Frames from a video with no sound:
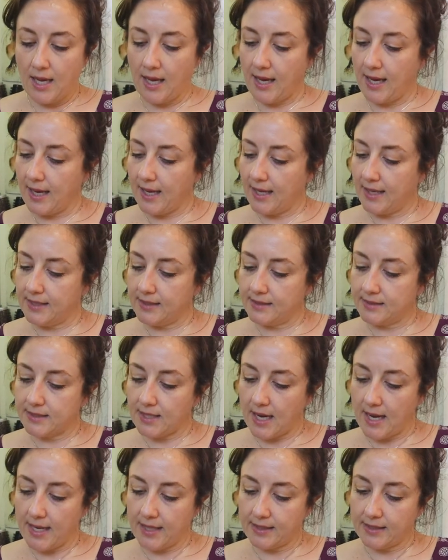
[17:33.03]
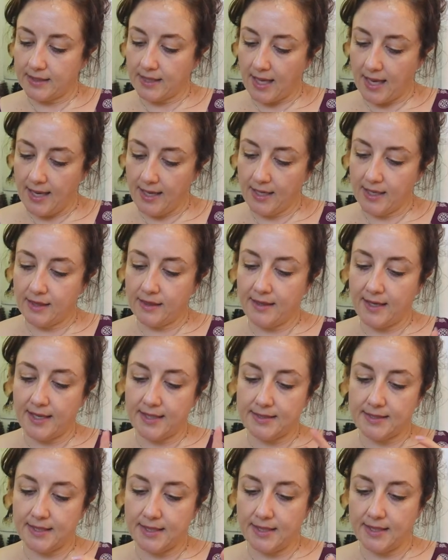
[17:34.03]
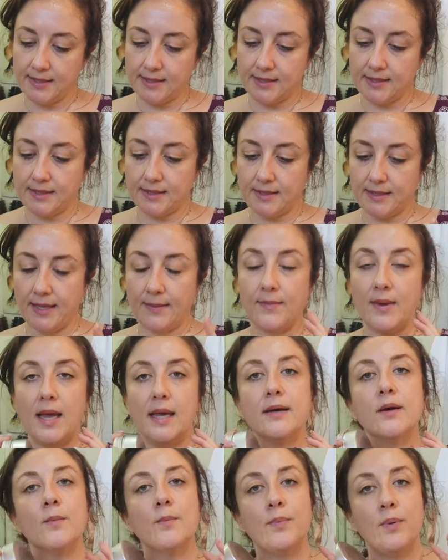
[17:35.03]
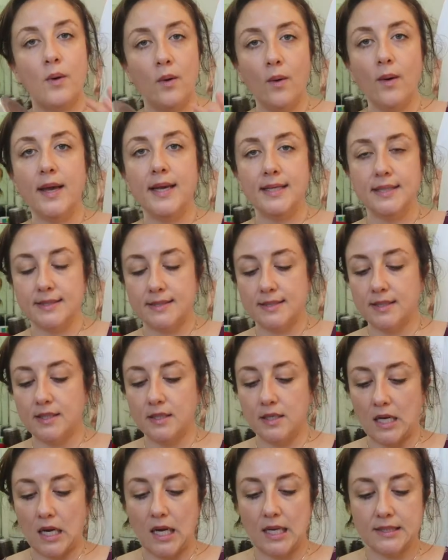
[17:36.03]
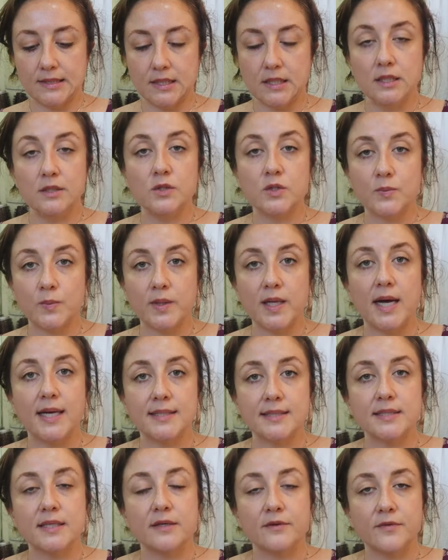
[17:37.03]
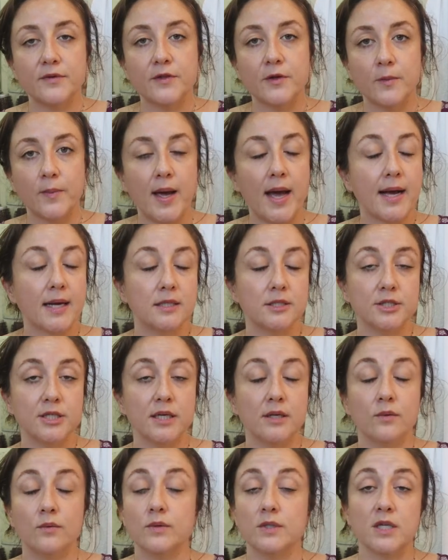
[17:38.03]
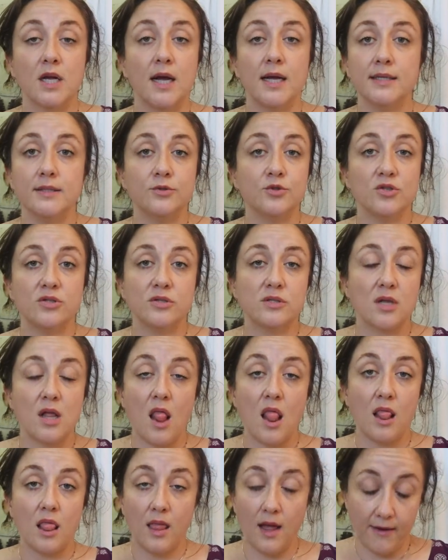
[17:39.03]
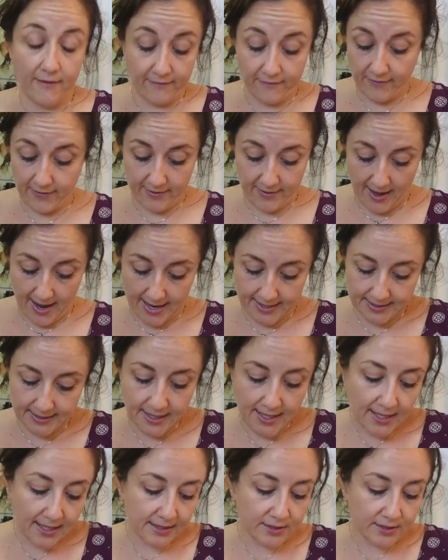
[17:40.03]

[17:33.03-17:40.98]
and I like that it they make a point not to use plastic for their packaging, which I just love that.